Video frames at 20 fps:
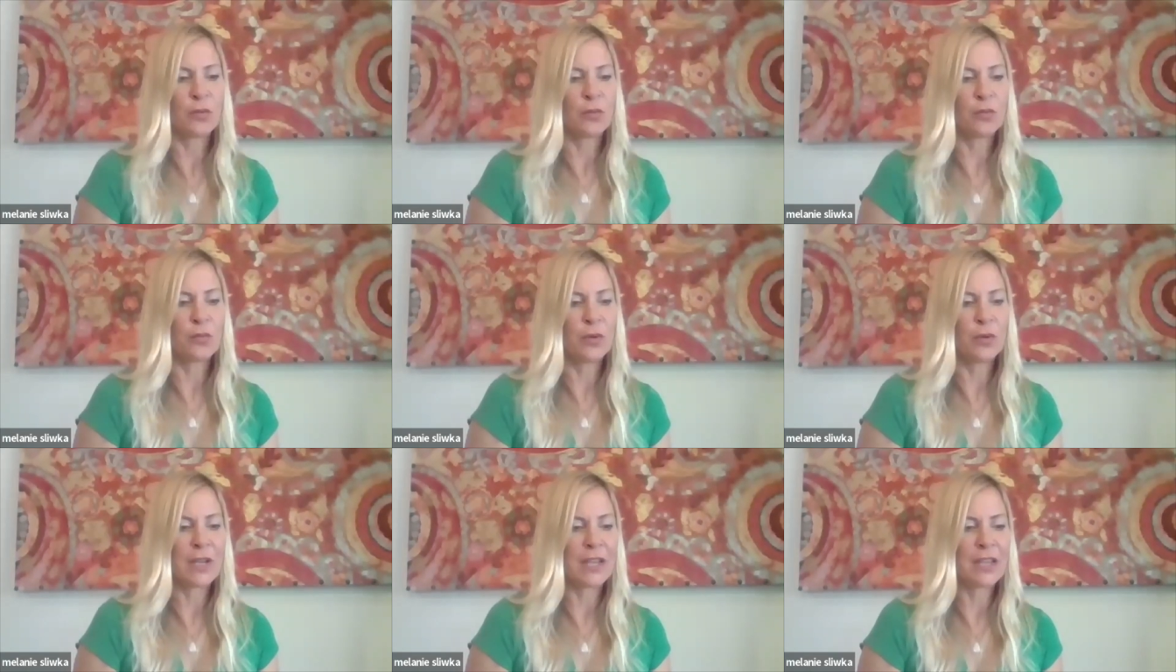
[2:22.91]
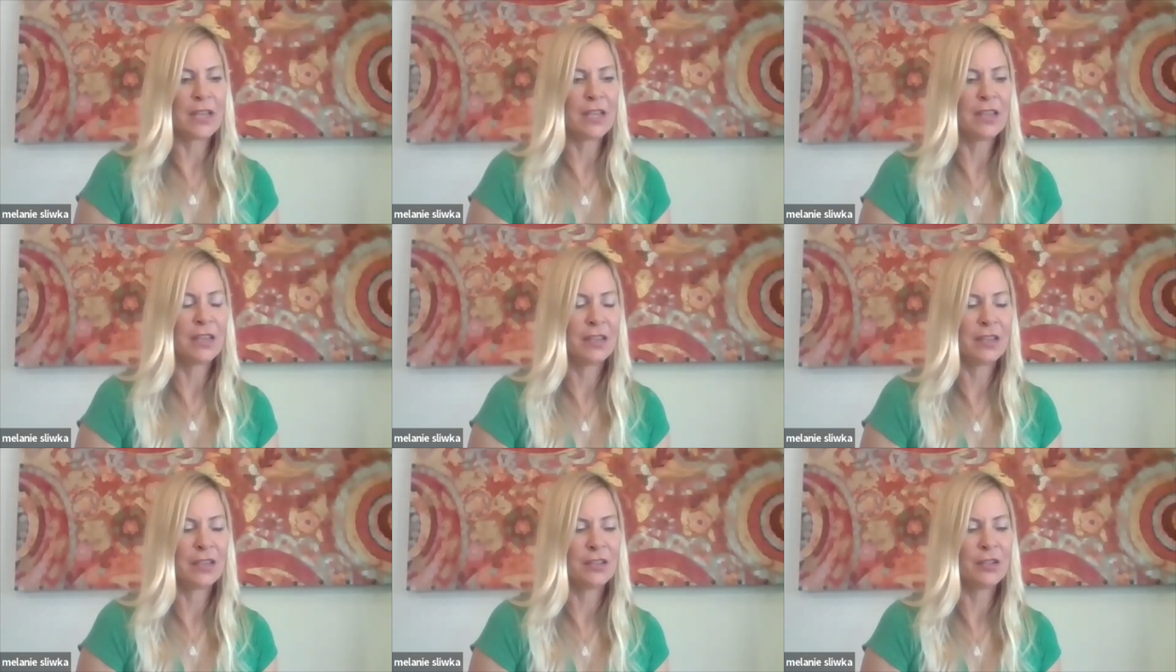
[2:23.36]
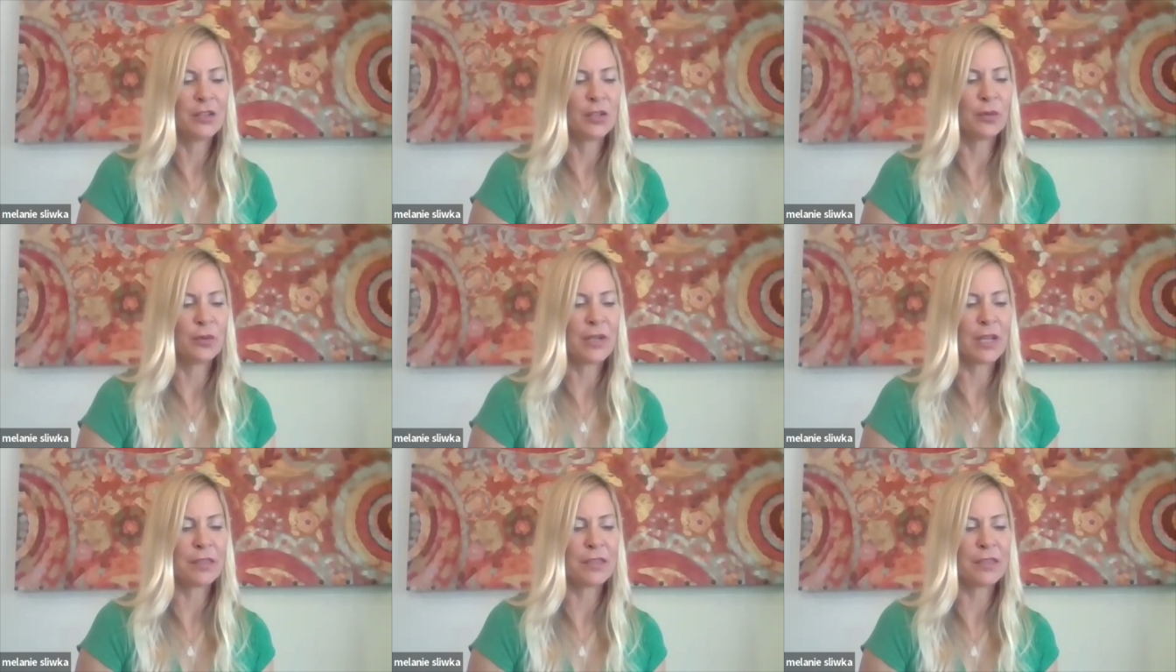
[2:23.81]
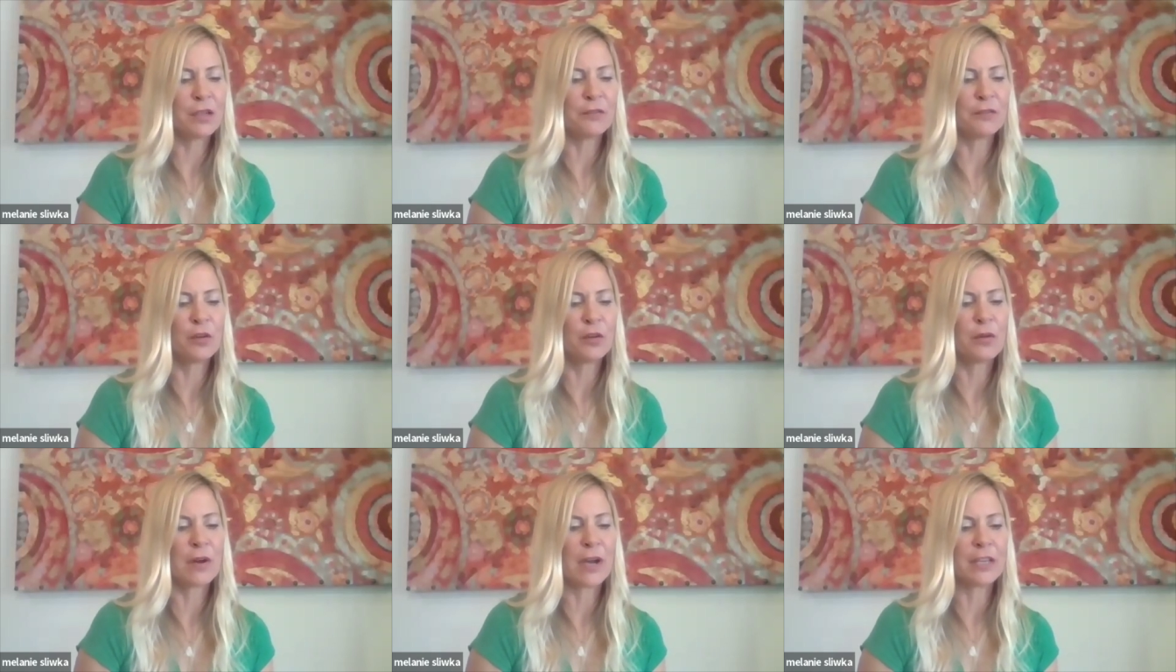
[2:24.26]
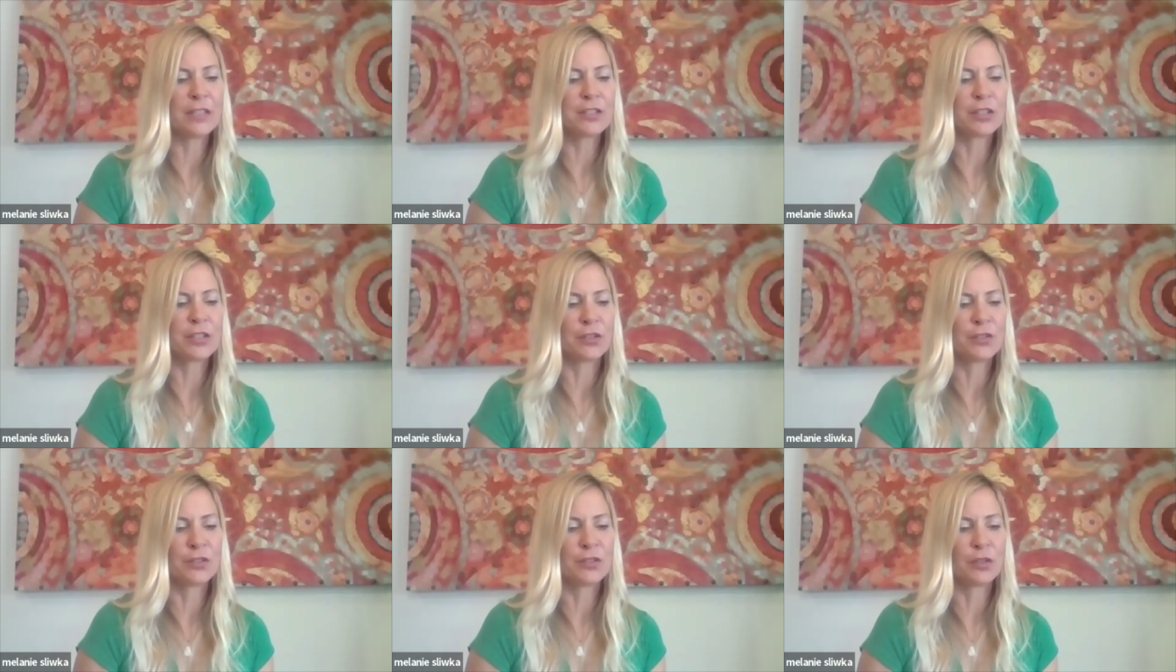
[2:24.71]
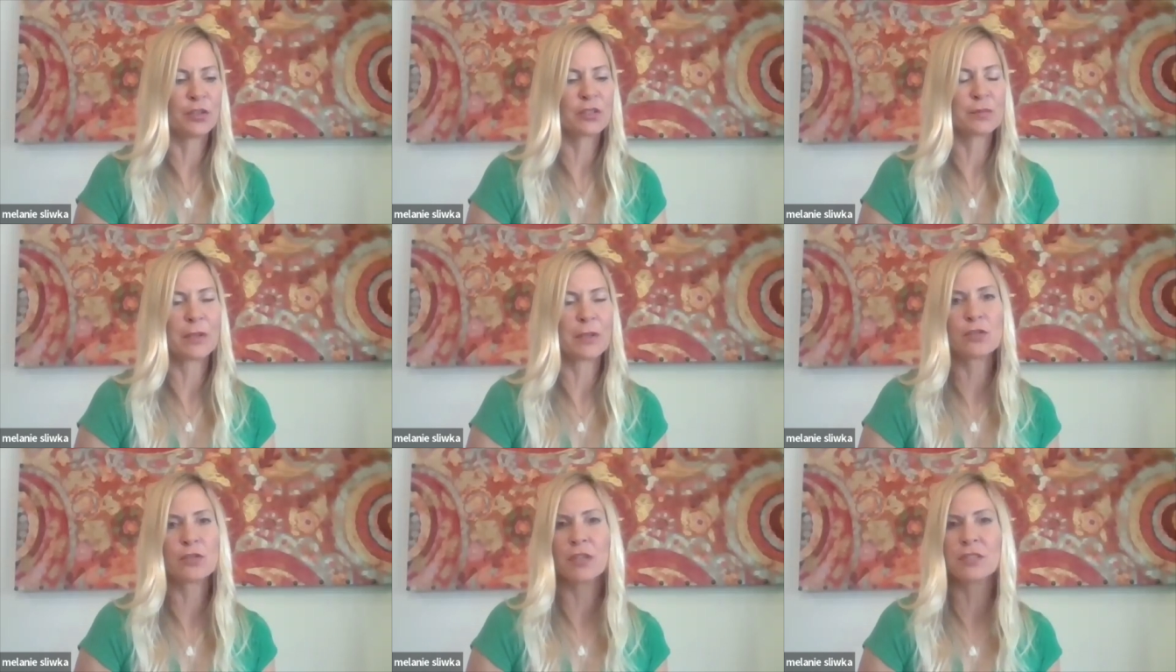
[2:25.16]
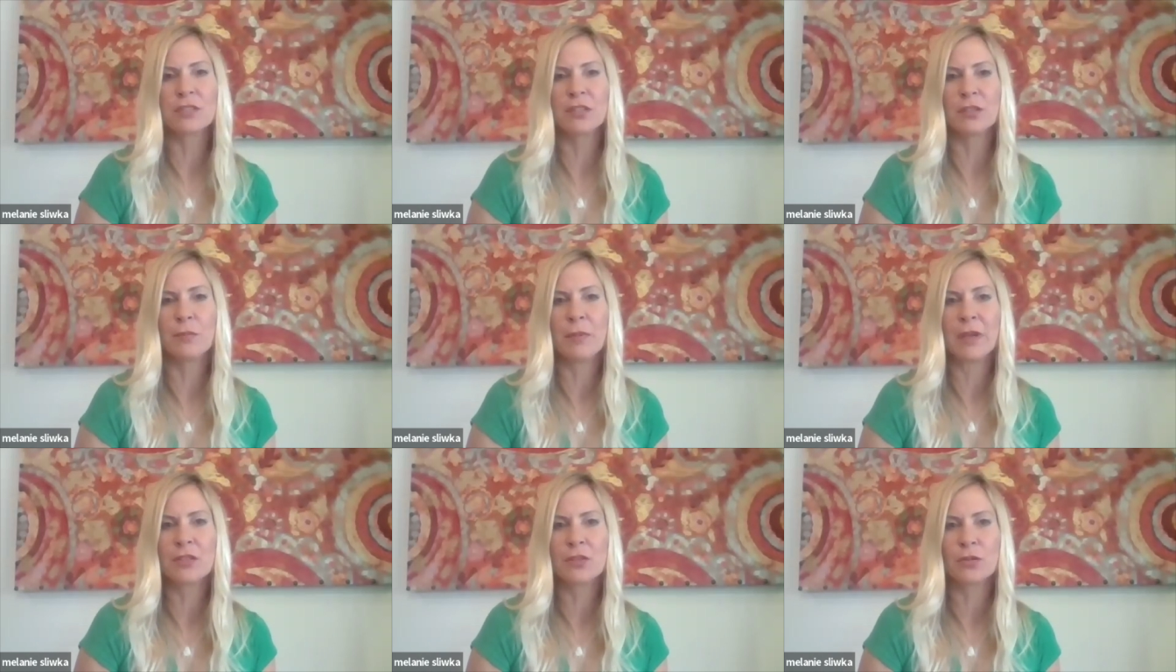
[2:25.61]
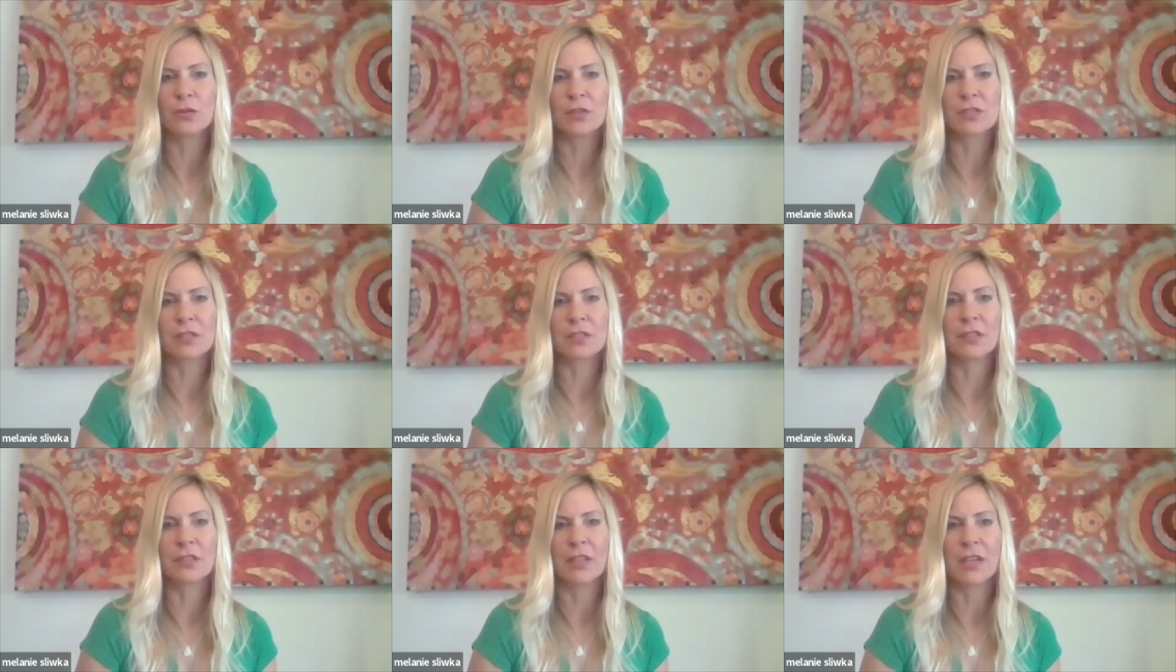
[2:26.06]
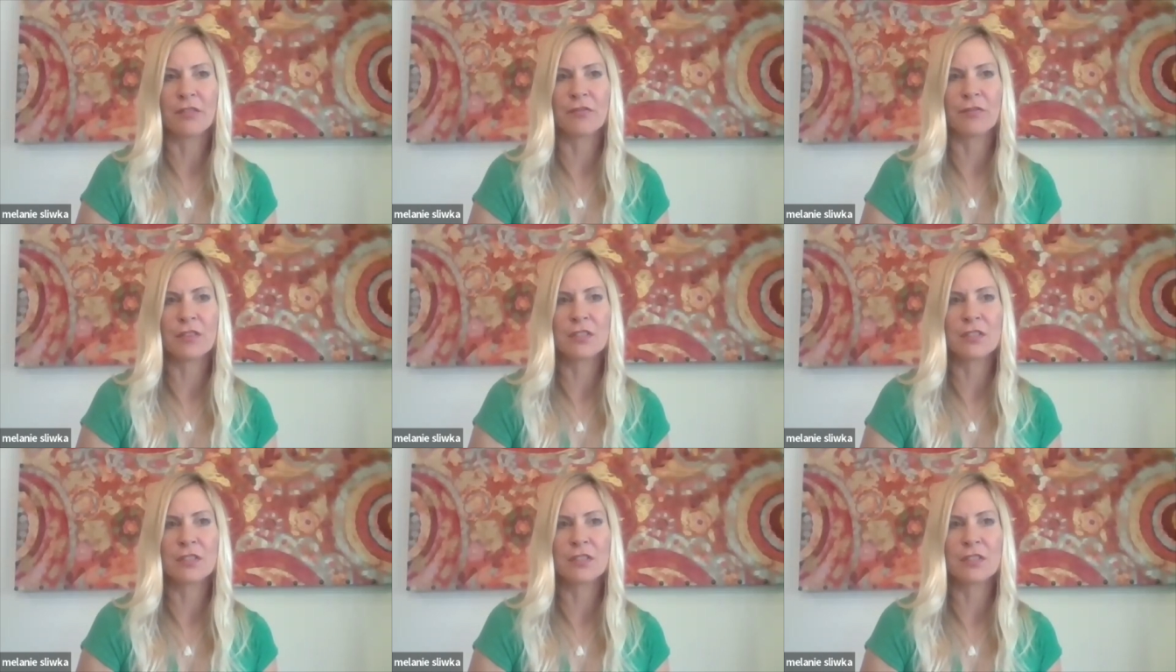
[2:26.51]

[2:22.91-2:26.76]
when I think of who I turn to as my trusted mentors in life,